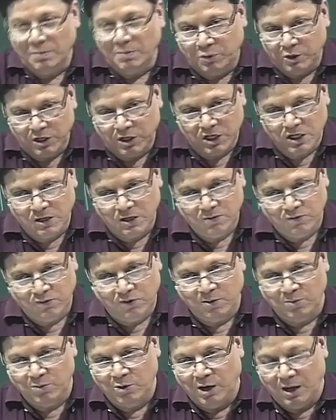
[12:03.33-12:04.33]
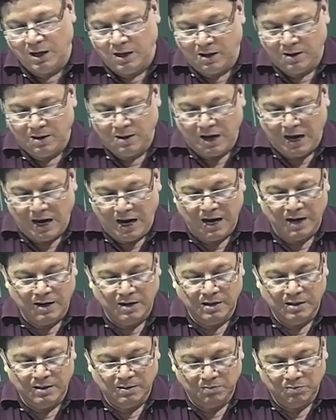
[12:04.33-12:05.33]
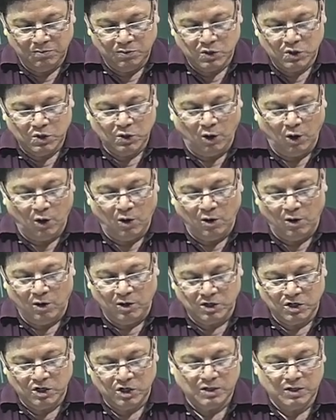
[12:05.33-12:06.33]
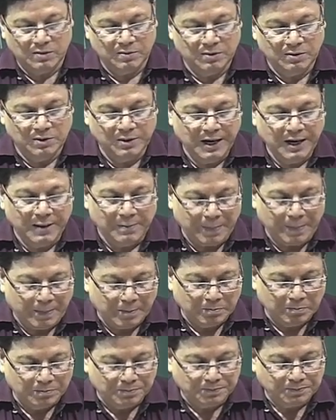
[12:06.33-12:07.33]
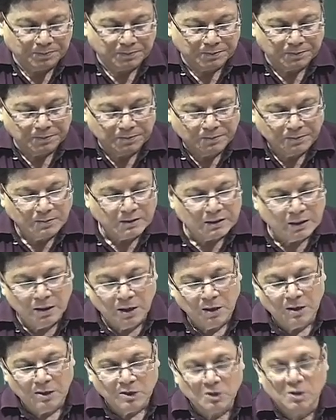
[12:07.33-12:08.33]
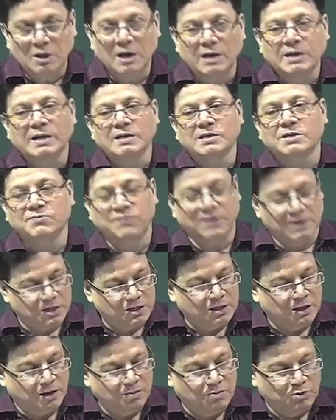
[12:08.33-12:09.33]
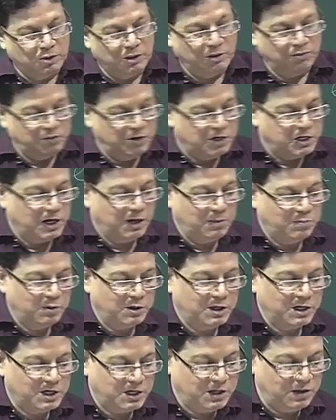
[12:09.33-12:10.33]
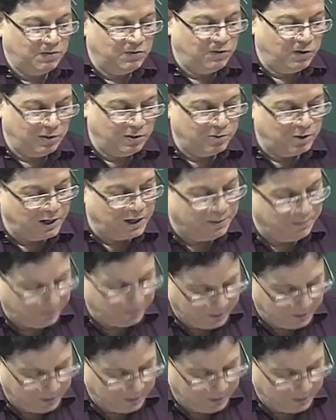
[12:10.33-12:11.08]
projection formula and Sawhorse. Okay. So, let us first come to the Fischer projection formula.